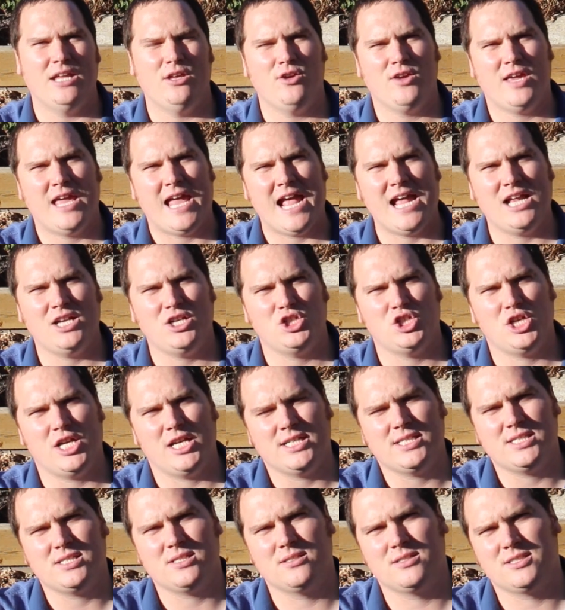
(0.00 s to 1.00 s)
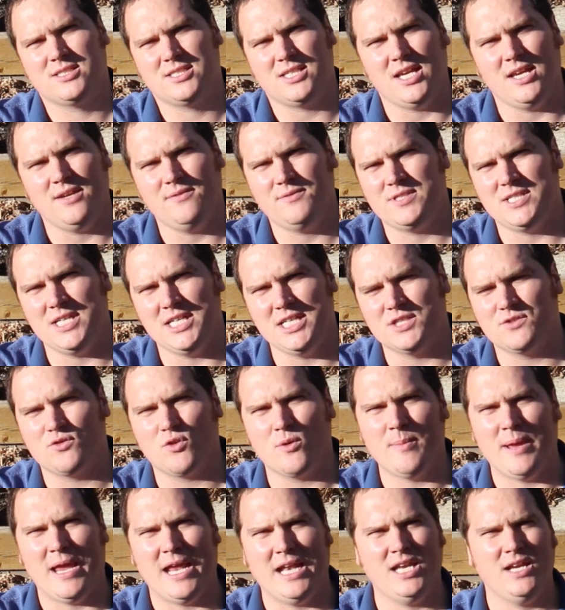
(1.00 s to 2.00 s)
Now you can't just save
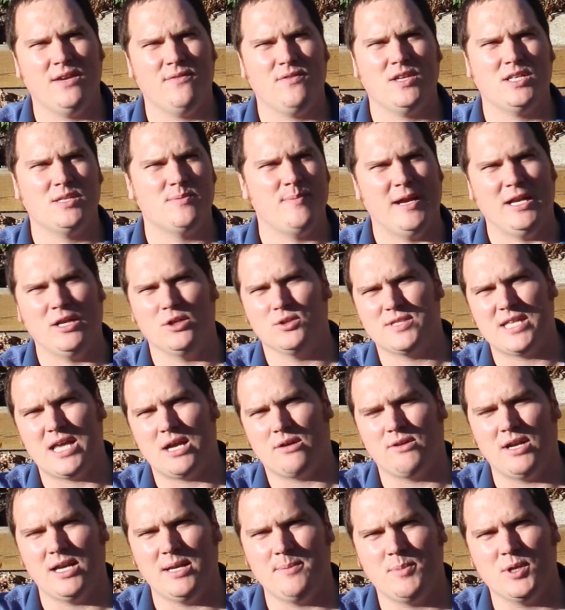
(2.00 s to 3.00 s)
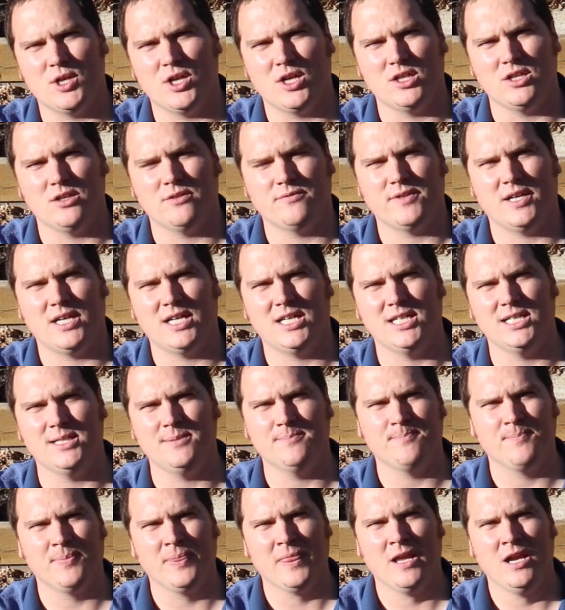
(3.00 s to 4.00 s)
seeds from any of the tomatoes that ripen on your
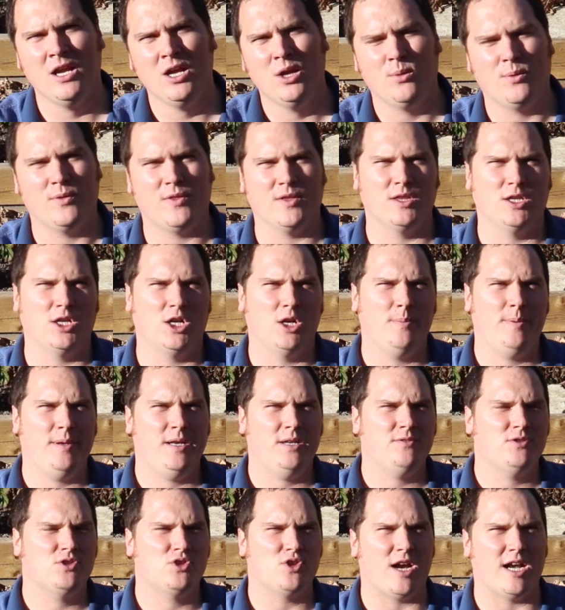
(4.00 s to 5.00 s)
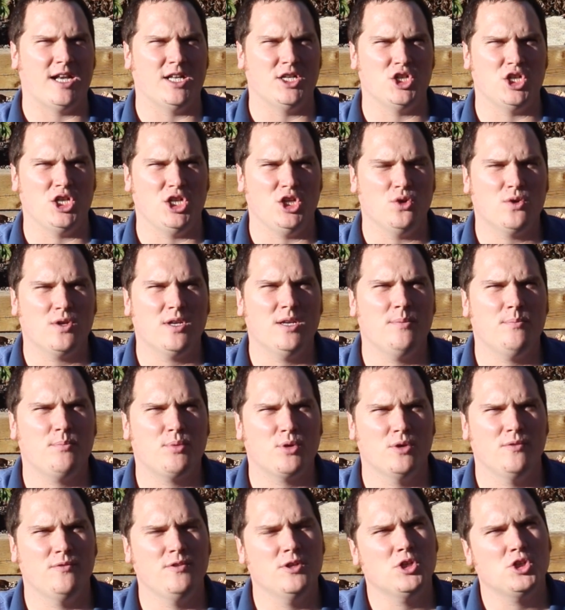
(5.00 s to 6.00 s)
vine. With a little bit of strategy, you can
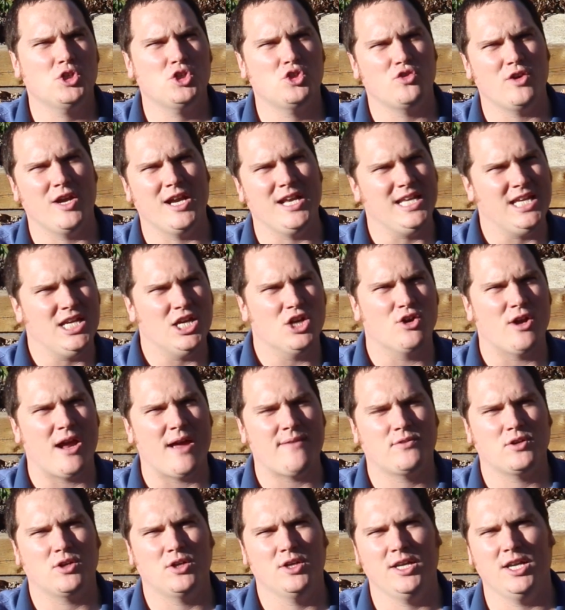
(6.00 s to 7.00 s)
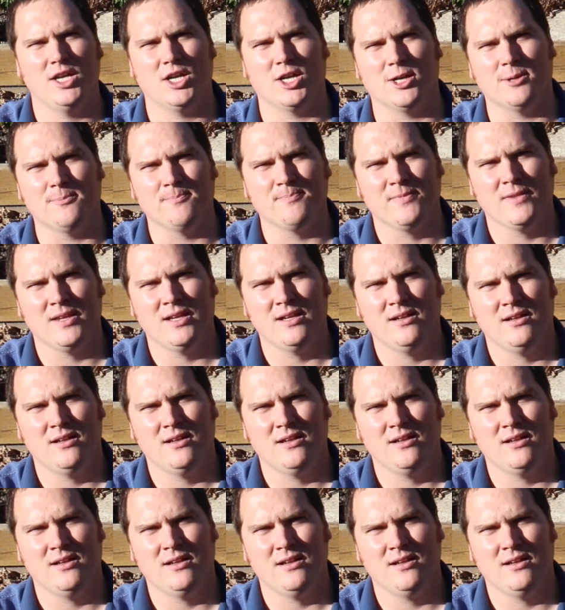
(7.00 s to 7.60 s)
improve your strain year after year.